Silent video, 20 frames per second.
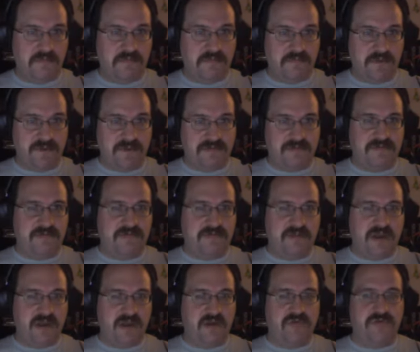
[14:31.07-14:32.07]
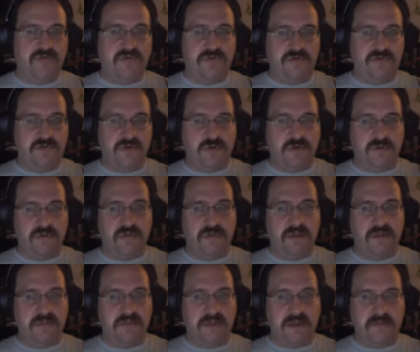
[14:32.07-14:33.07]
but they also don't
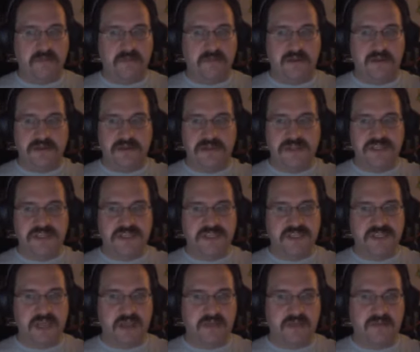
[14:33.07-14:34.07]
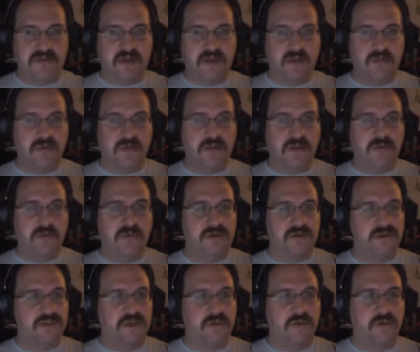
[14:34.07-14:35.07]
really make much sense. I really
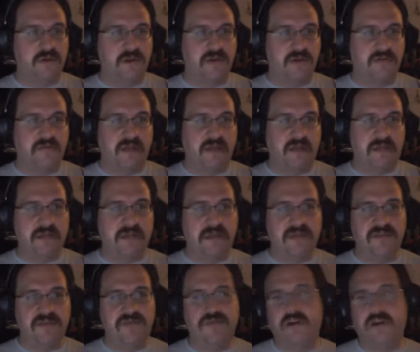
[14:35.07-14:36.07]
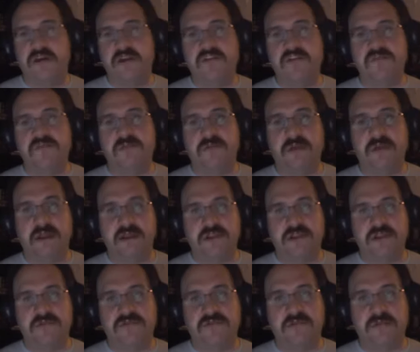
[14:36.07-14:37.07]
wish they would have at least drawn
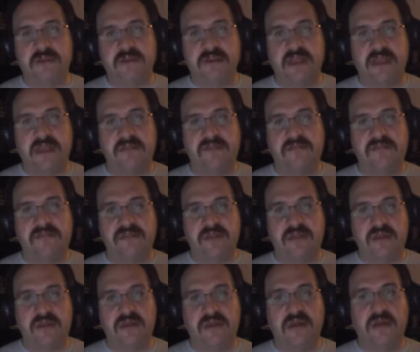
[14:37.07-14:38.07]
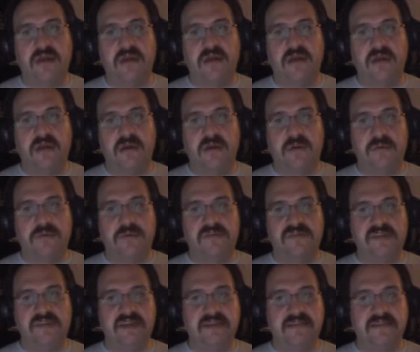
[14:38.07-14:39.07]
inspiration from a dance that
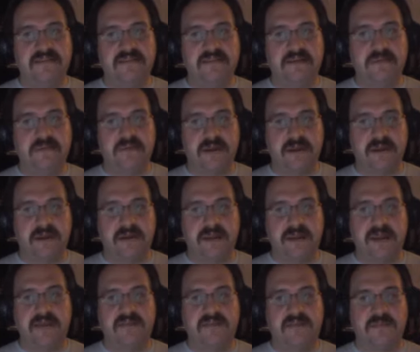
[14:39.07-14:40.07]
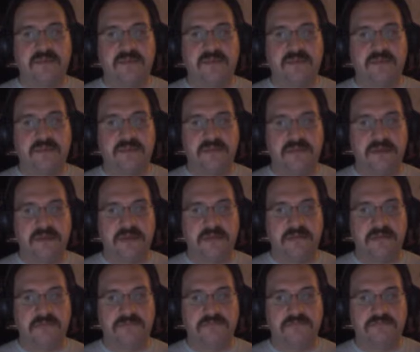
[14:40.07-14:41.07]
was easily recognizable
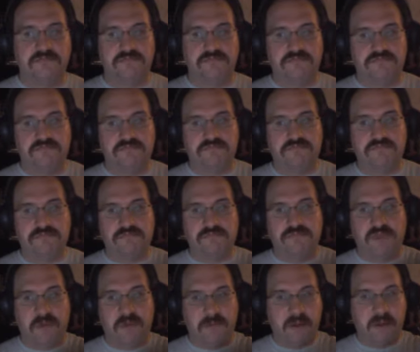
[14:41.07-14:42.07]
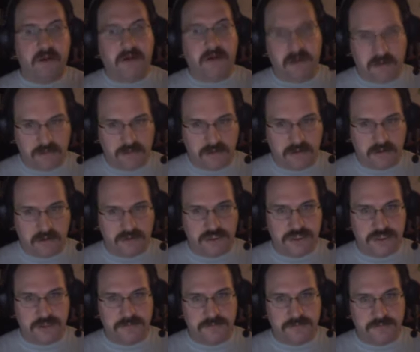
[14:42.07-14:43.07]
within the American
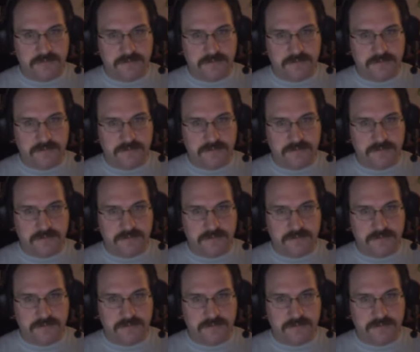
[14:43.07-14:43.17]
culture.